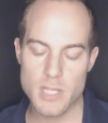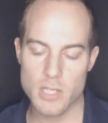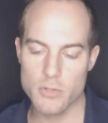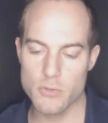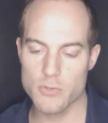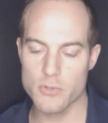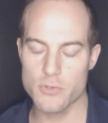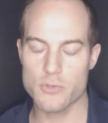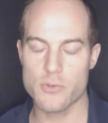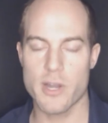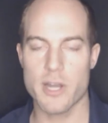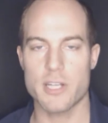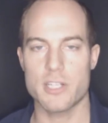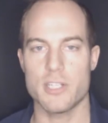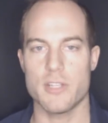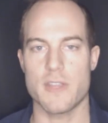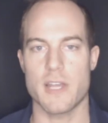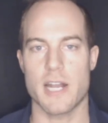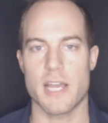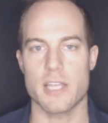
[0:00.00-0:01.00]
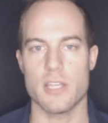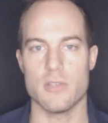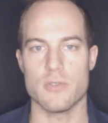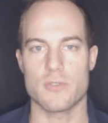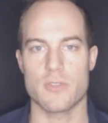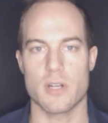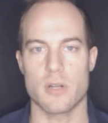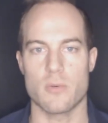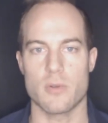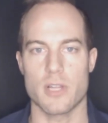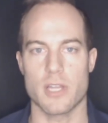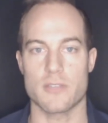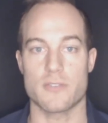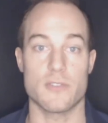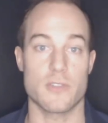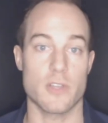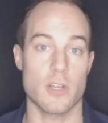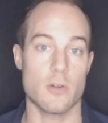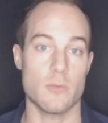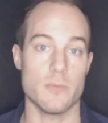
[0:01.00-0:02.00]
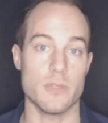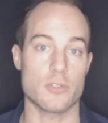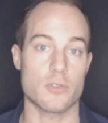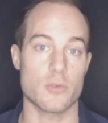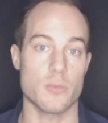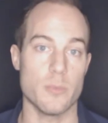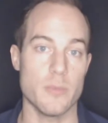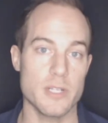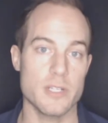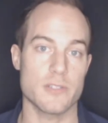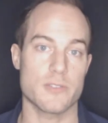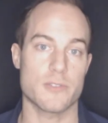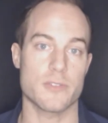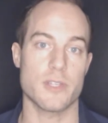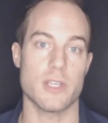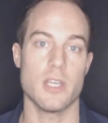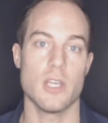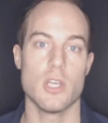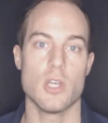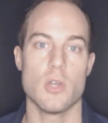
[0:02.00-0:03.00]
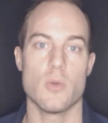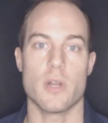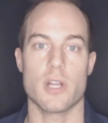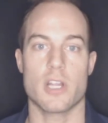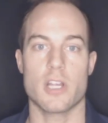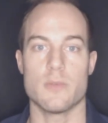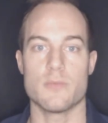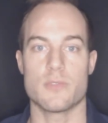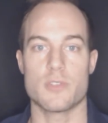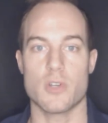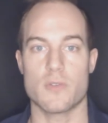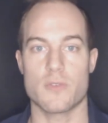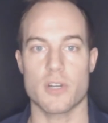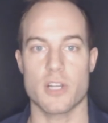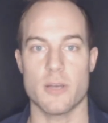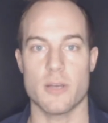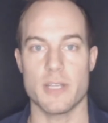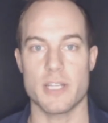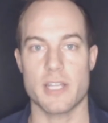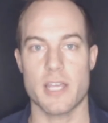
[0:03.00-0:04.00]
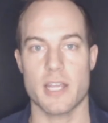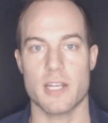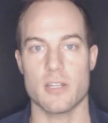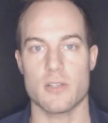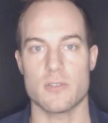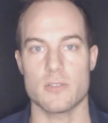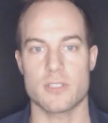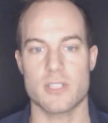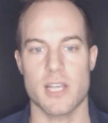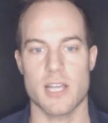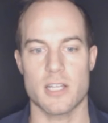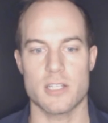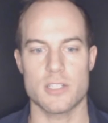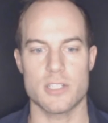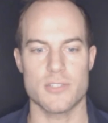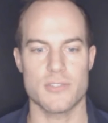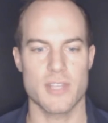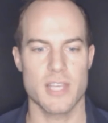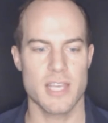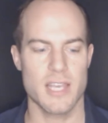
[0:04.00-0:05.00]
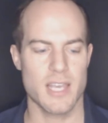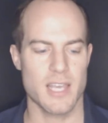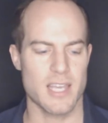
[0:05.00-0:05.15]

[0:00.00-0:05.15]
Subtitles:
Here's a strategy that I use that I realize has helped me tremendously when it comes to overcoming technical challenges